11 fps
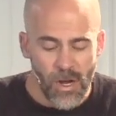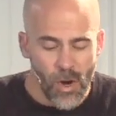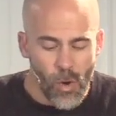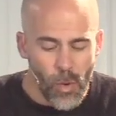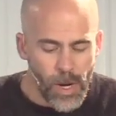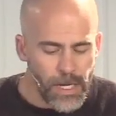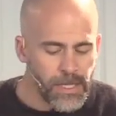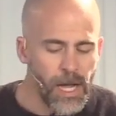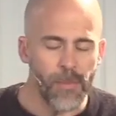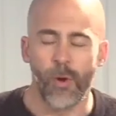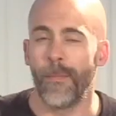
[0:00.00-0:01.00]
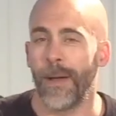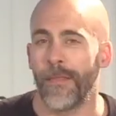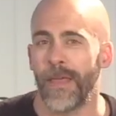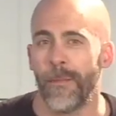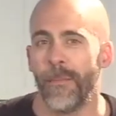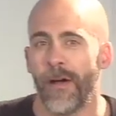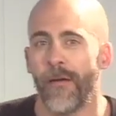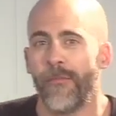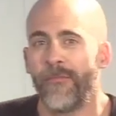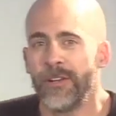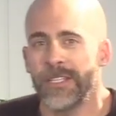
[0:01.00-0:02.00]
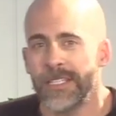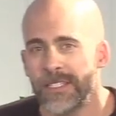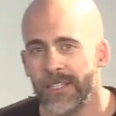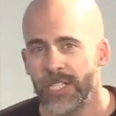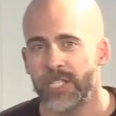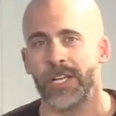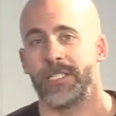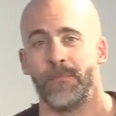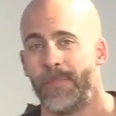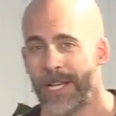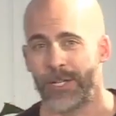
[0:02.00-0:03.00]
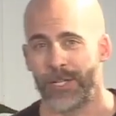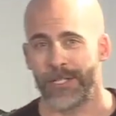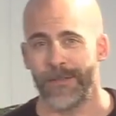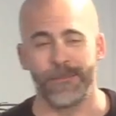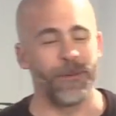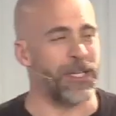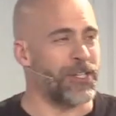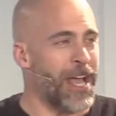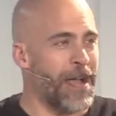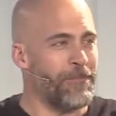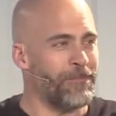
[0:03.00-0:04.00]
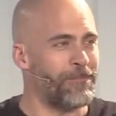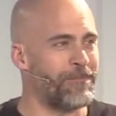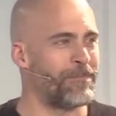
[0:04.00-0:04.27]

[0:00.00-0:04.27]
We're going to talk more about that. But first, let's look at some pictures. It's picture time.